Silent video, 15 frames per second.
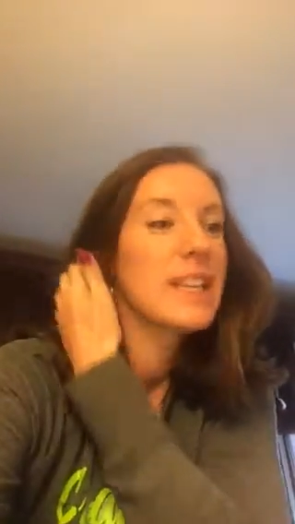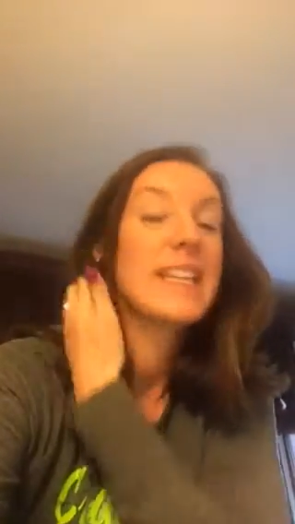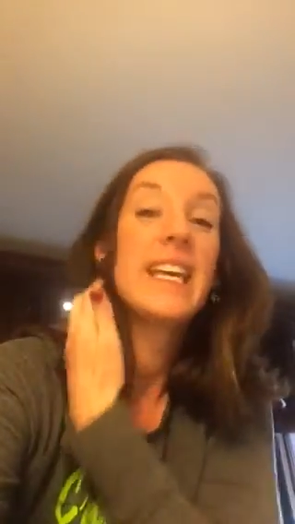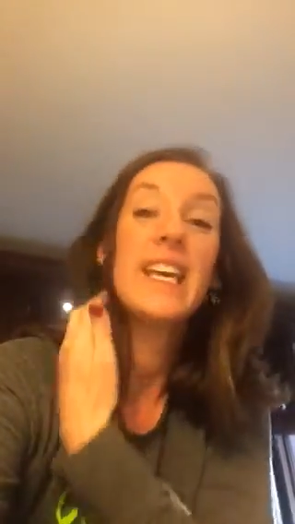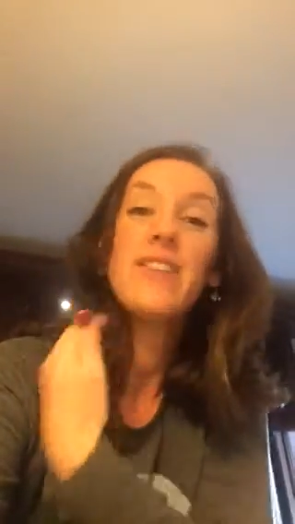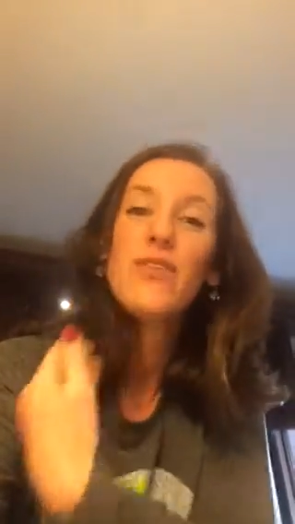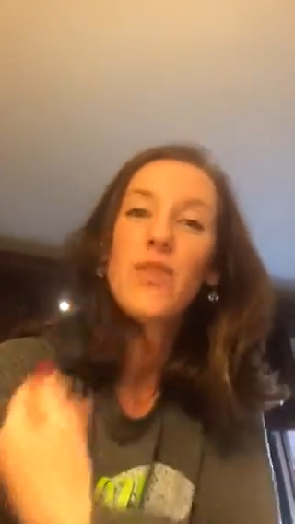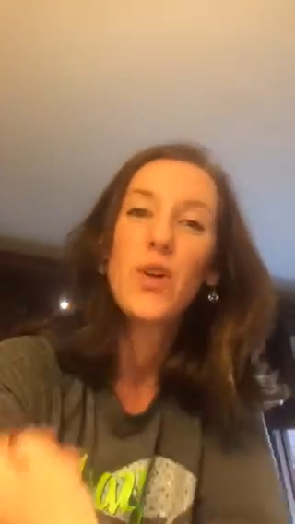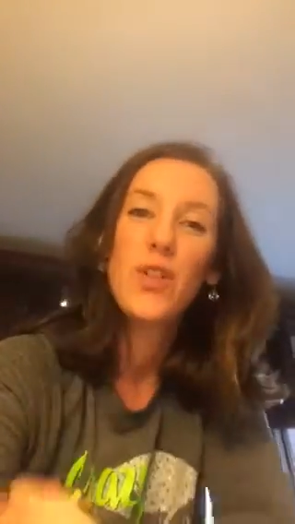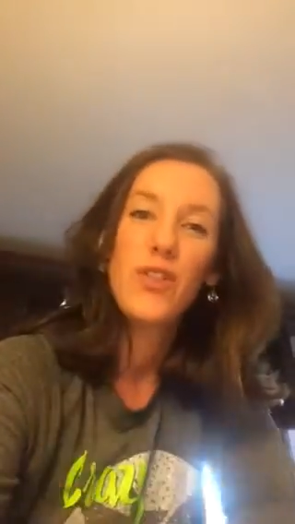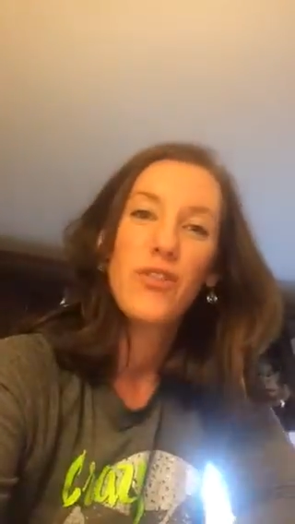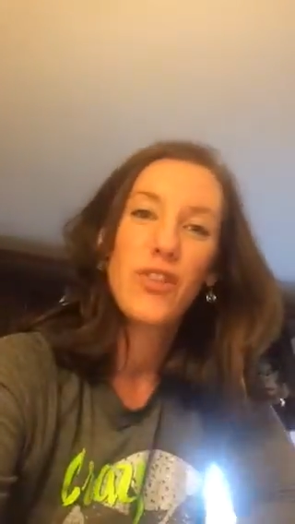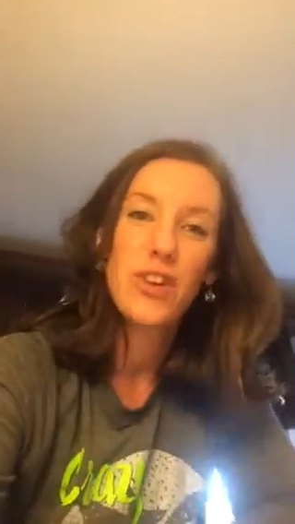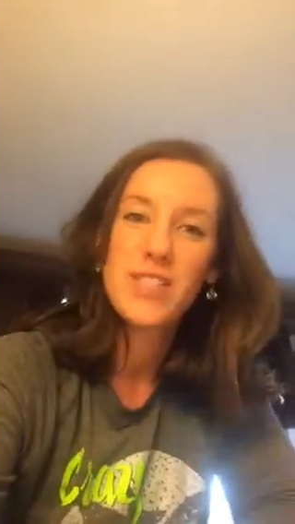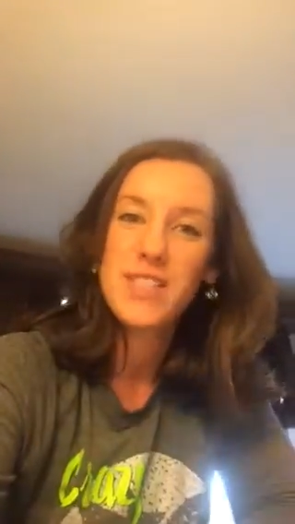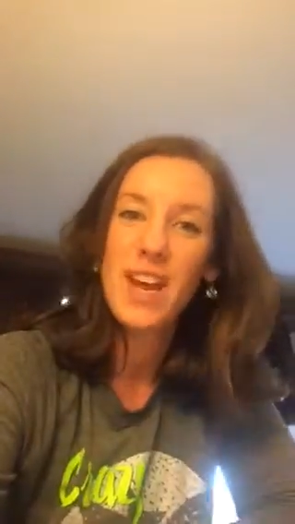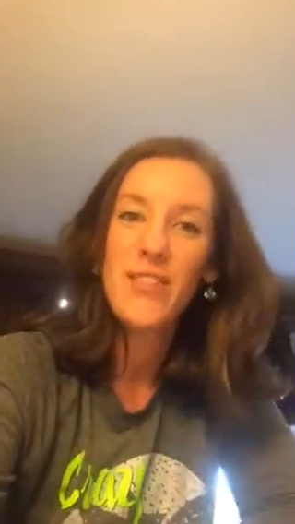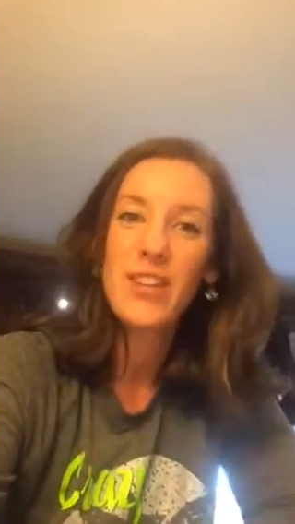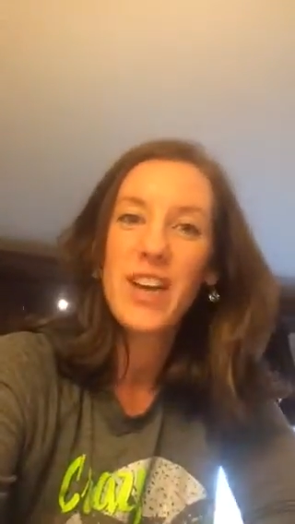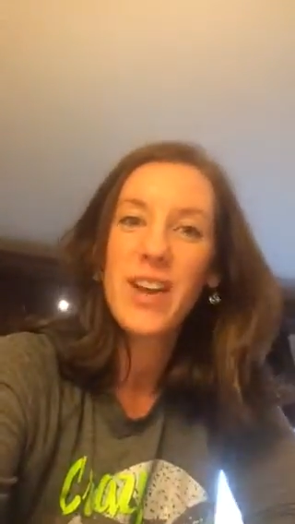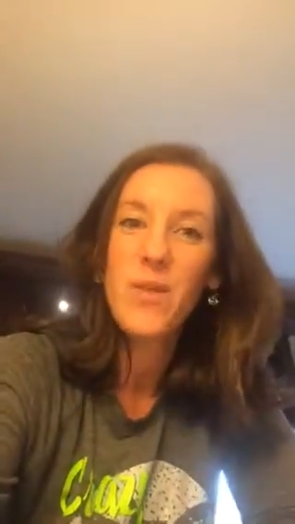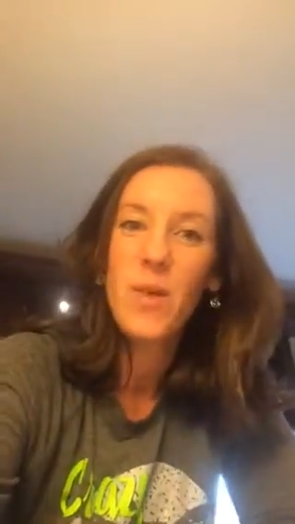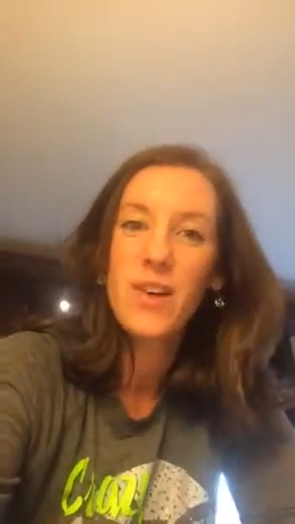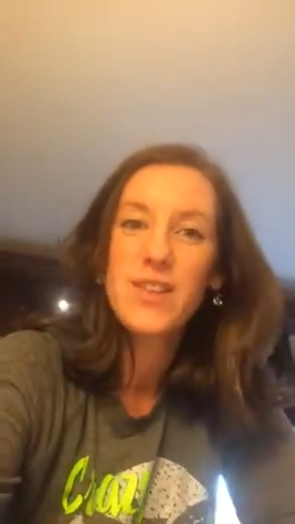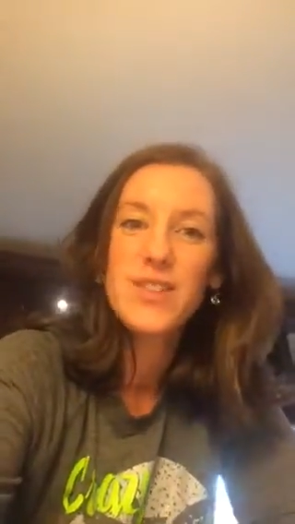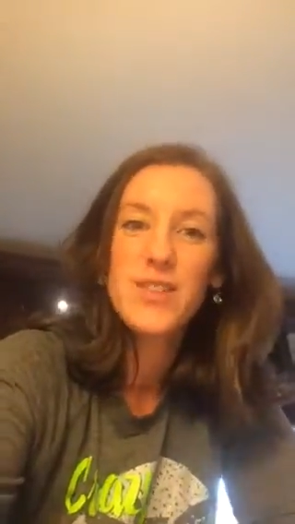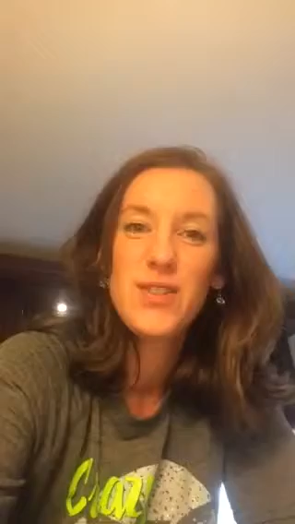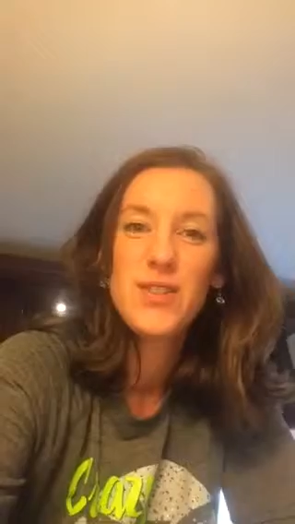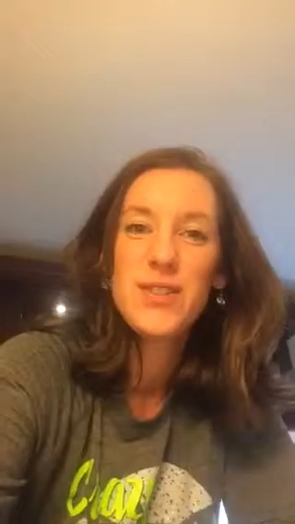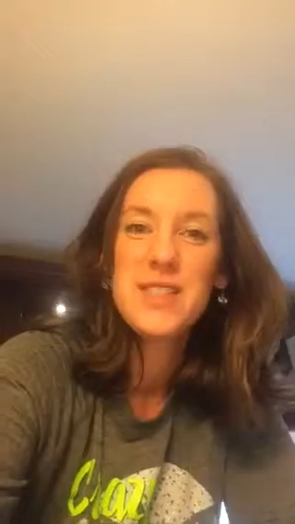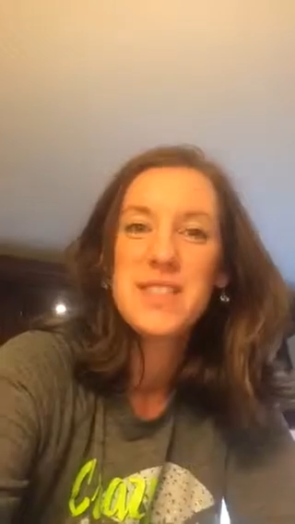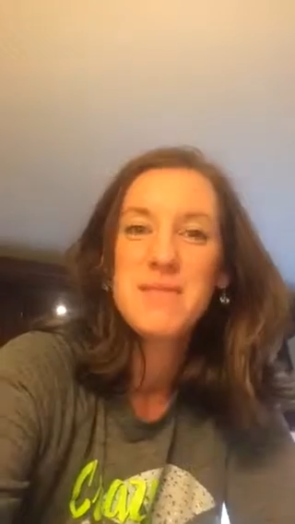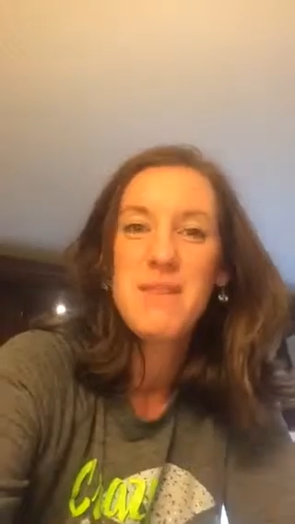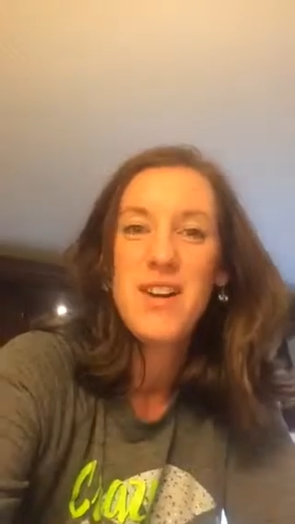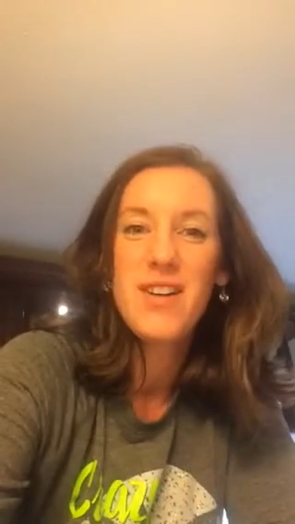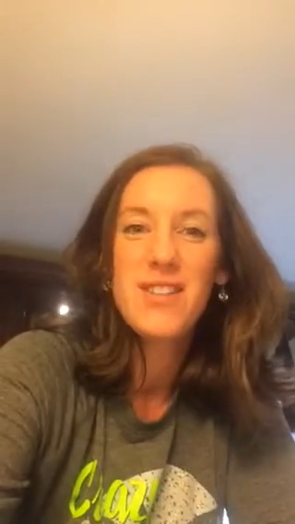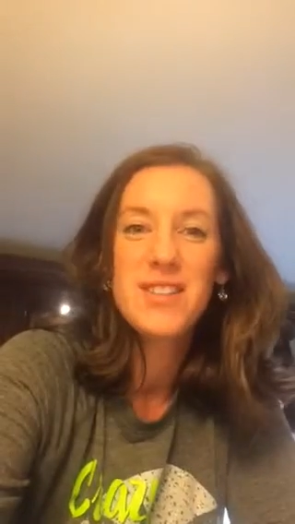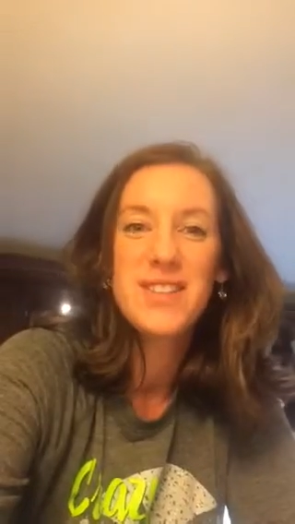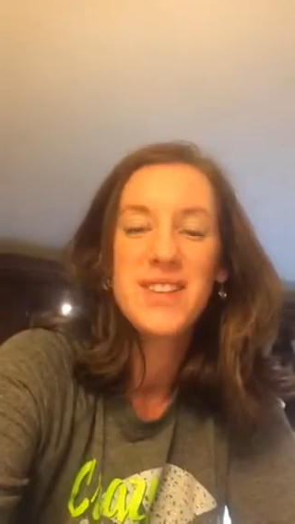leave for the first ever It Works cruise tomorrow,